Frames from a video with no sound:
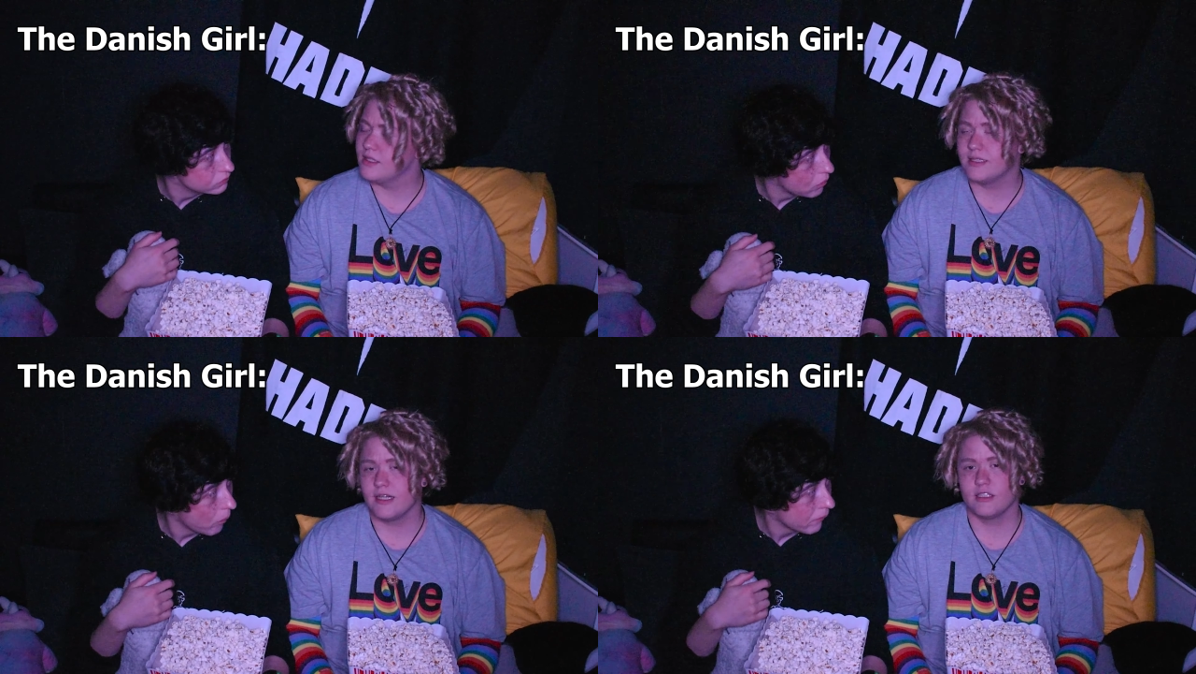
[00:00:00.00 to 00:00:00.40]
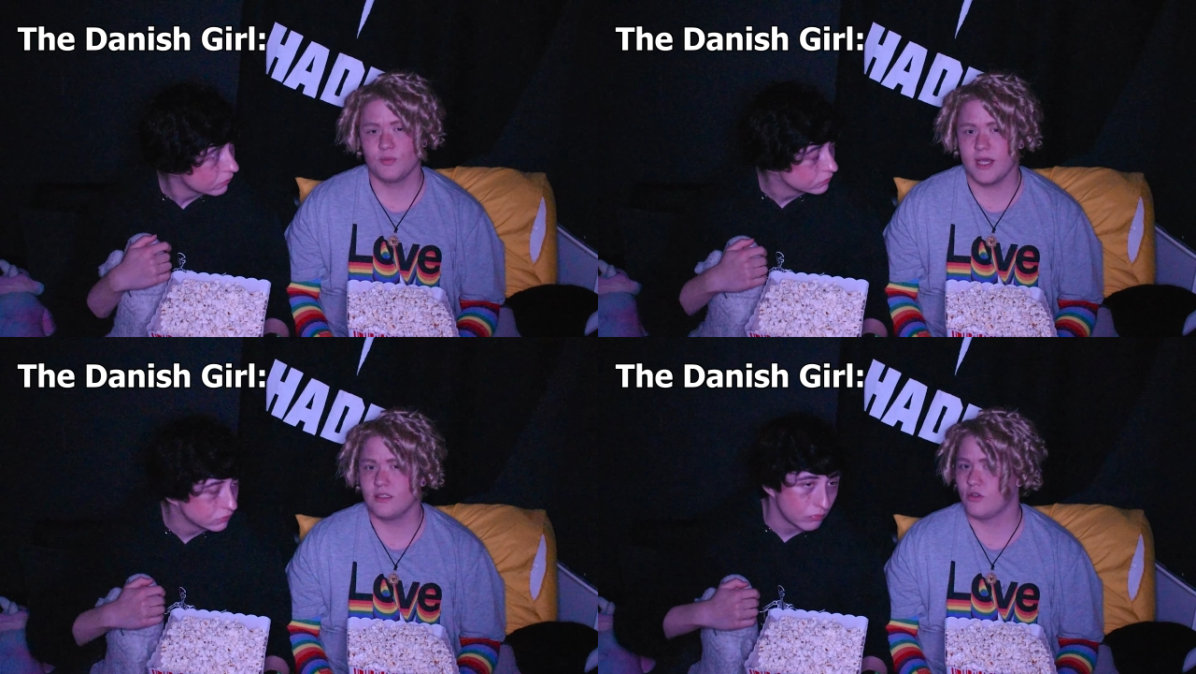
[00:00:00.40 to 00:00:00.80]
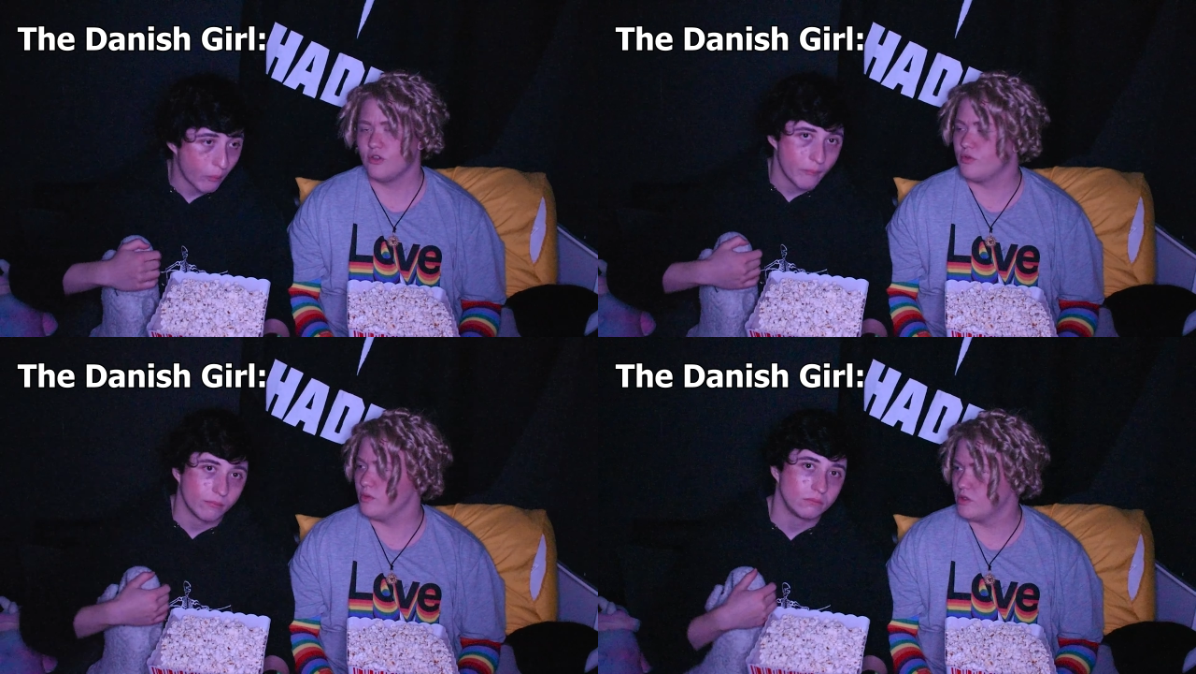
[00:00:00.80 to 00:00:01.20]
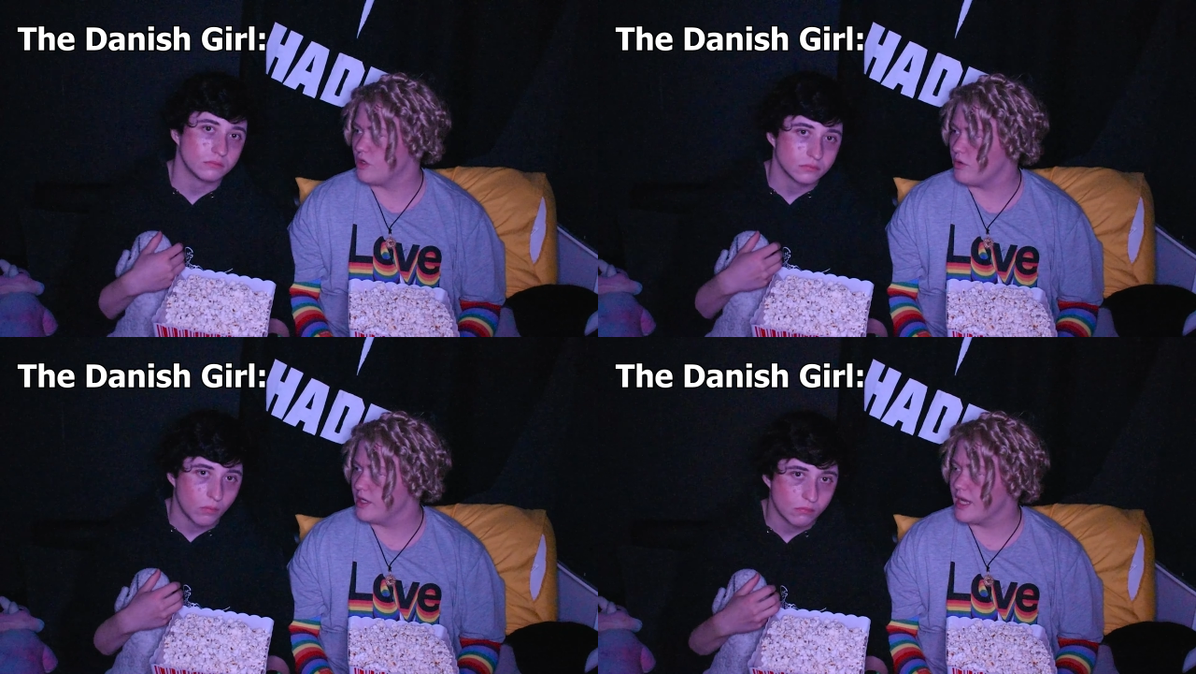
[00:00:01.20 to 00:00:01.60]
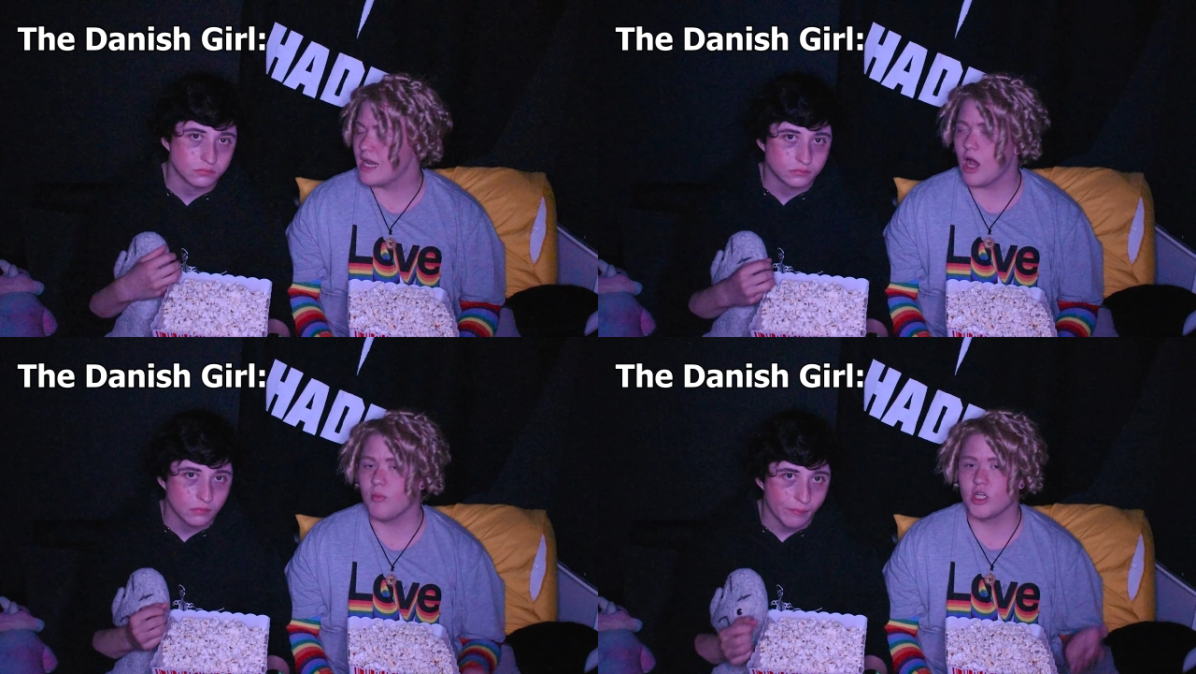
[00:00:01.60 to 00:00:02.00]
Speaker 1: is that it's based on a true story
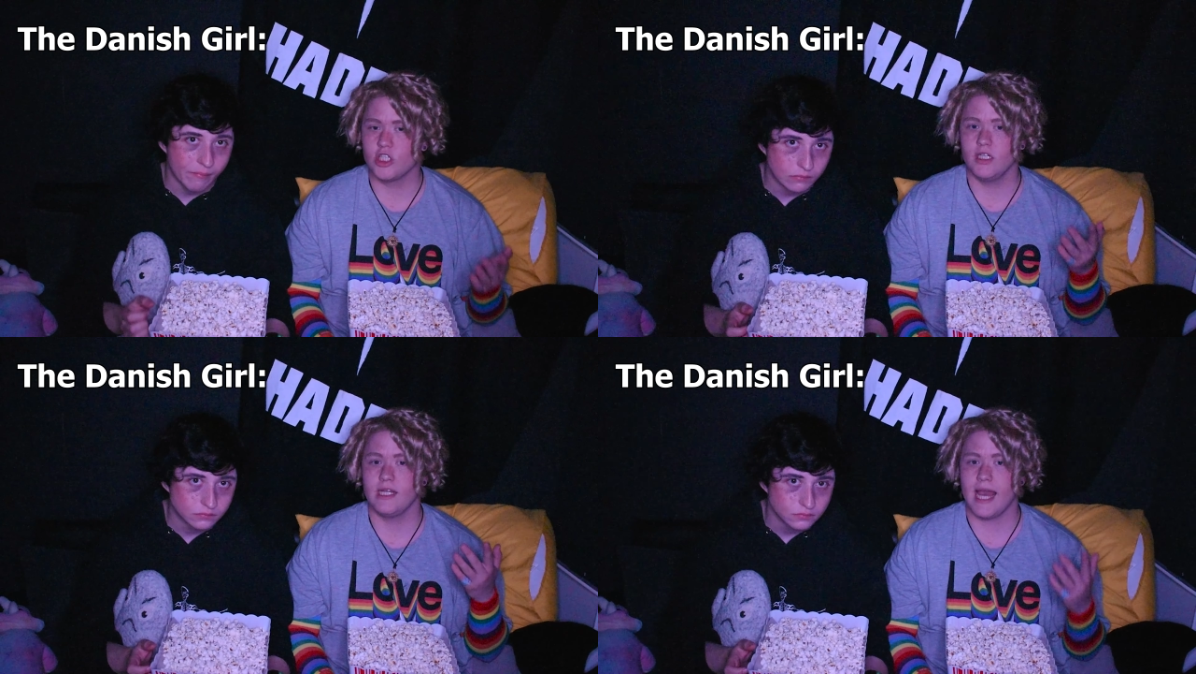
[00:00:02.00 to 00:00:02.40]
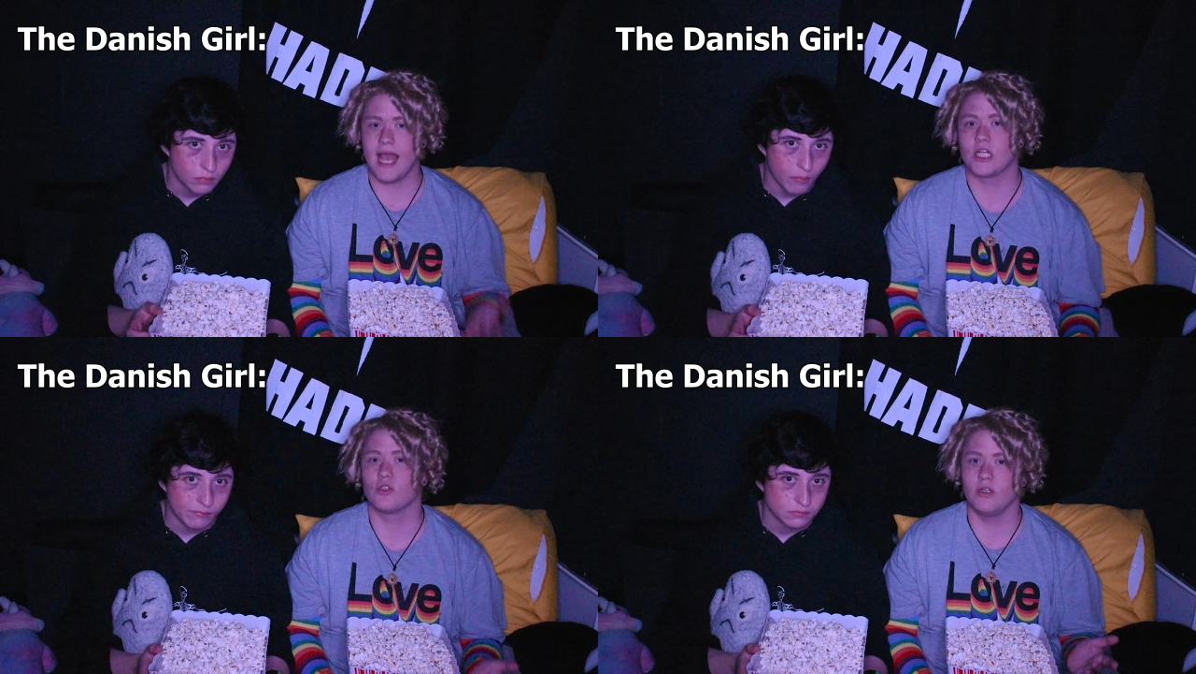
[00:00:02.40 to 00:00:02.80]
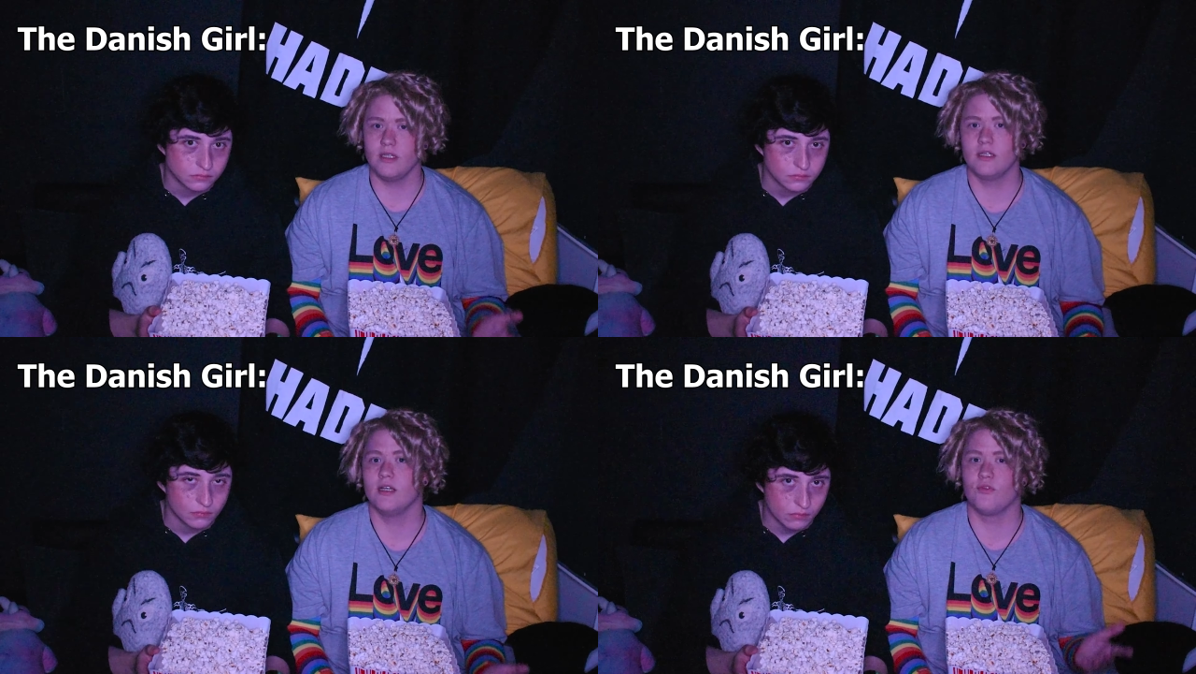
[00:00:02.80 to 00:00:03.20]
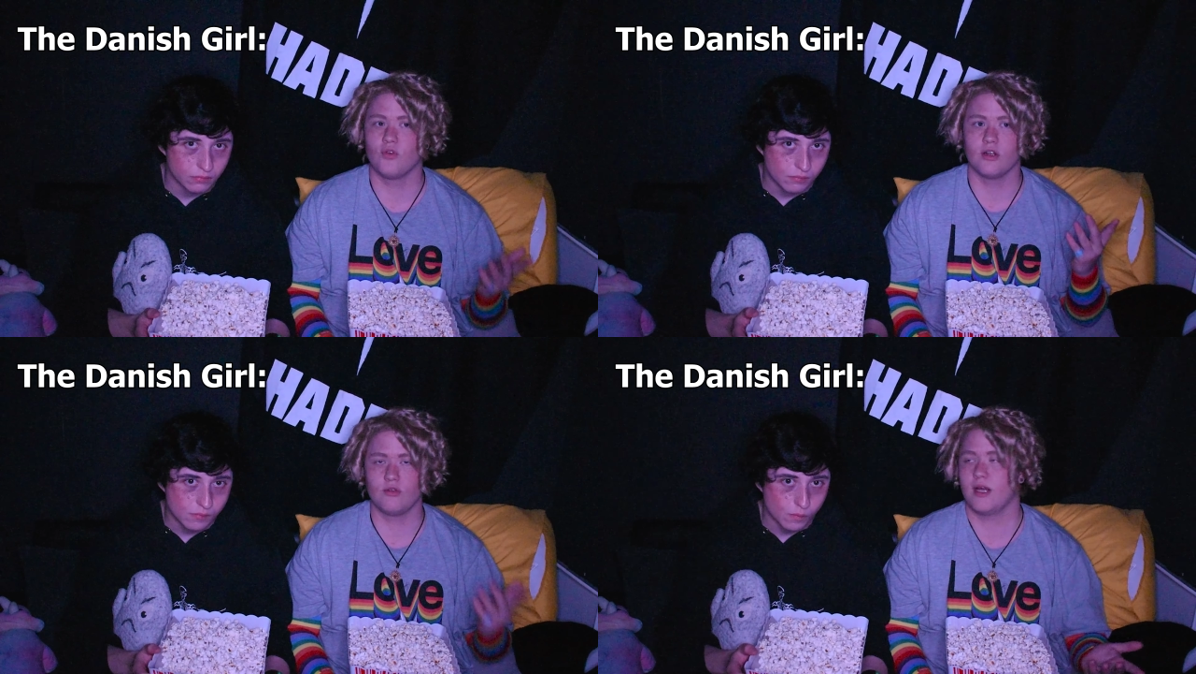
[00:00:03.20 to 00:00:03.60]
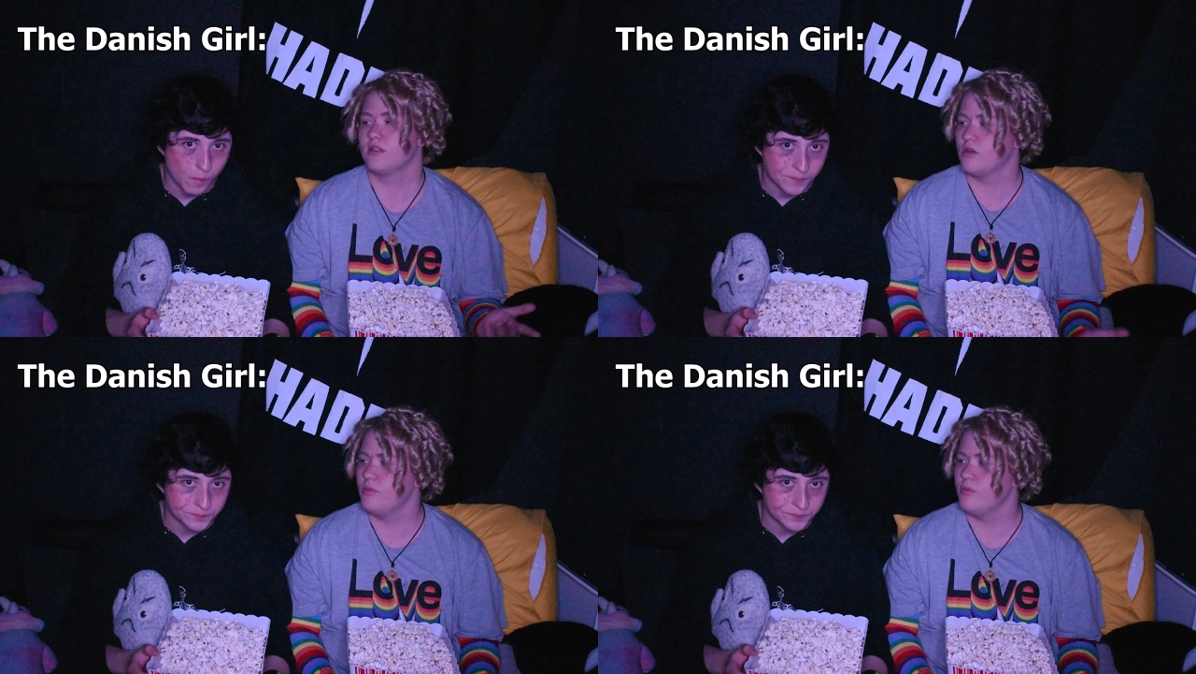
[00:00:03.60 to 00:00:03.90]
and how much Lili actually did for the trans